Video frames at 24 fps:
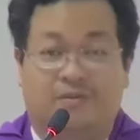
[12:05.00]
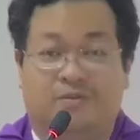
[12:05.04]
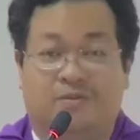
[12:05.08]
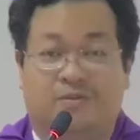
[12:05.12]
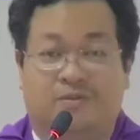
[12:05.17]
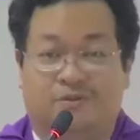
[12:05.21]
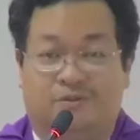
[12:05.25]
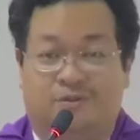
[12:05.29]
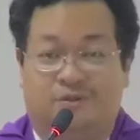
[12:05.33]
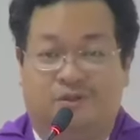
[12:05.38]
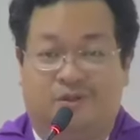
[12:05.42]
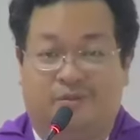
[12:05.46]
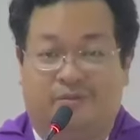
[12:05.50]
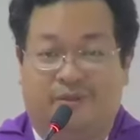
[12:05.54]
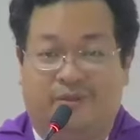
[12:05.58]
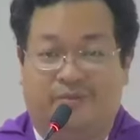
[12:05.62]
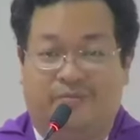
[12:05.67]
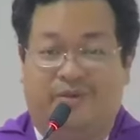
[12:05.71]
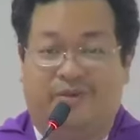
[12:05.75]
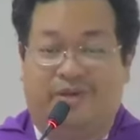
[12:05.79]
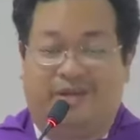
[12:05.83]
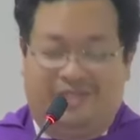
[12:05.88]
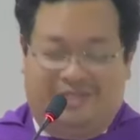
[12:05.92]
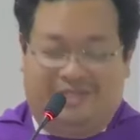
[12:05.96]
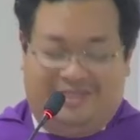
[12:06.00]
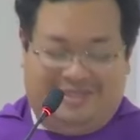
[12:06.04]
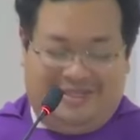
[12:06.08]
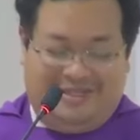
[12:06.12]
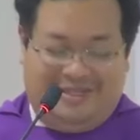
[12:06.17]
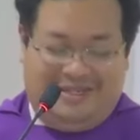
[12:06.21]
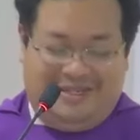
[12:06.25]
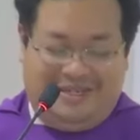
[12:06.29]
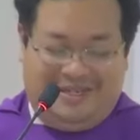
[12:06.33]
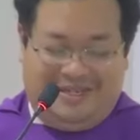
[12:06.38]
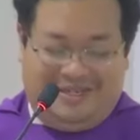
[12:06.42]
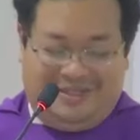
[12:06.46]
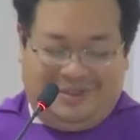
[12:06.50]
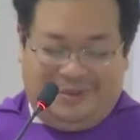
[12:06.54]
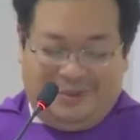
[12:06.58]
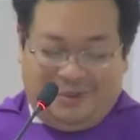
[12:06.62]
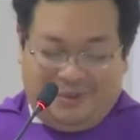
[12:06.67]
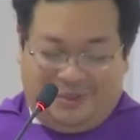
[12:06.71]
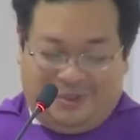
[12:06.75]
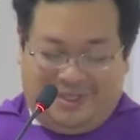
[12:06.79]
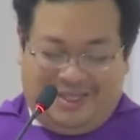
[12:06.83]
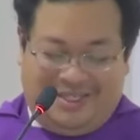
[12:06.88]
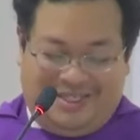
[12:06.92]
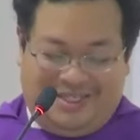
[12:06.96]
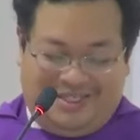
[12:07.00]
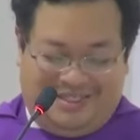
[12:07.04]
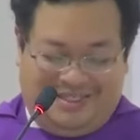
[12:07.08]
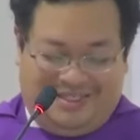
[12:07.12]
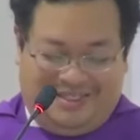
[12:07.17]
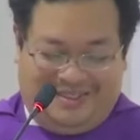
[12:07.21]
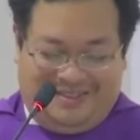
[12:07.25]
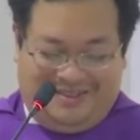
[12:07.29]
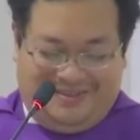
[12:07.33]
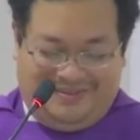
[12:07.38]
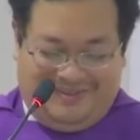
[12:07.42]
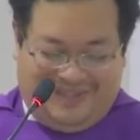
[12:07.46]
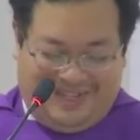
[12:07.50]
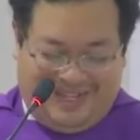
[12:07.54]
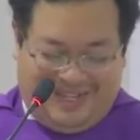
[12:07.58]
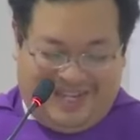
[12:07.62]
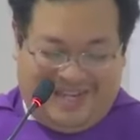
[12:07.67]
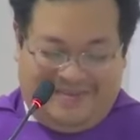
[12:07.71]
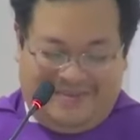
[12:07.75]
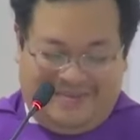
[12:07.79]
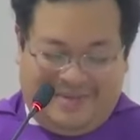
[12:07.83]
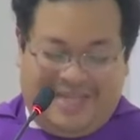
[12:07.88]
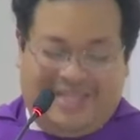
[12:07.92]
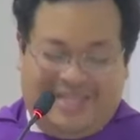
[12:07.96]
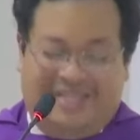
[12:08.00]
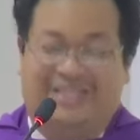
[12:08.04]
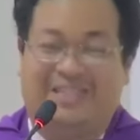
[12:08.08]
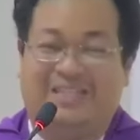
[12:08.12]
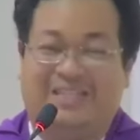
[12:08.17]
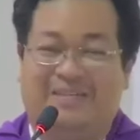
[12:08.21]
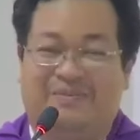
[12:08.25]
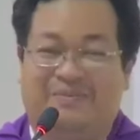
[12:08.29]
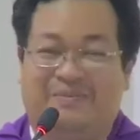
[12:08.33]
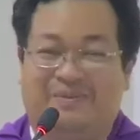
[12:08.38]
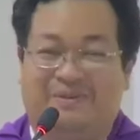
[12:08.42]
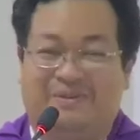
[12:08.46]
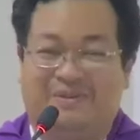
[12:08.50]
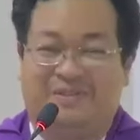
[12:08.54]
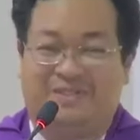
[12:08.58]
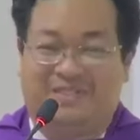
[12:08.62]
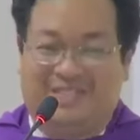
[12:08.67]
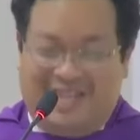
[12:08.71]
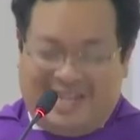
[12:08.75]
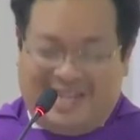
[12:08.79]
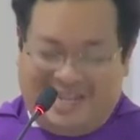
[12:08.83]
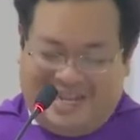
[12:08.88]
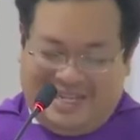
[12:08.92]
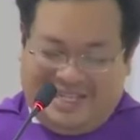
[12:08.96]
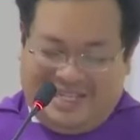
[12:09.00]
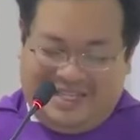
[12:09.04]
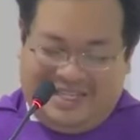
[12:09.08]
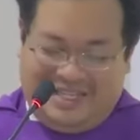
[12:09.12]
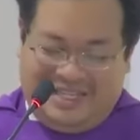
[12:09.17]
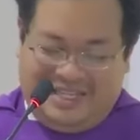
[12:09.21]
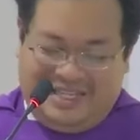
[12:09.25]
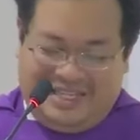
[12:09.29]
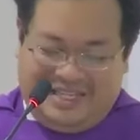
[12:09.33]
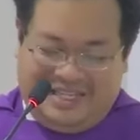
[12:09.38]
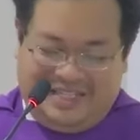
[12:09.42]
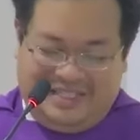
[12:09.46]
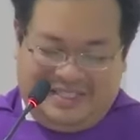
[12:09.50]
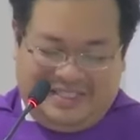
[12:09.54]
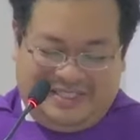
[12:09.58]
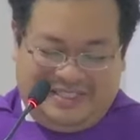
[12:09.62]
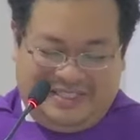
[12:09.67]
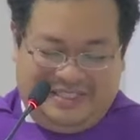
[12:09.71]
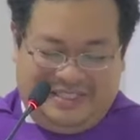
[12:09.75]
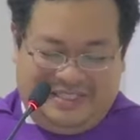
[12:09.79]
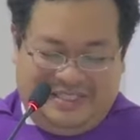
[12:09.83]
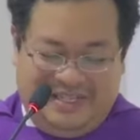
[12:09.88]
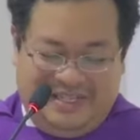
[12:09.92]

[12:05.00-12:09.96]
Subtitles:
So remember I said there are 2 things we can meditate upon. Second thing is,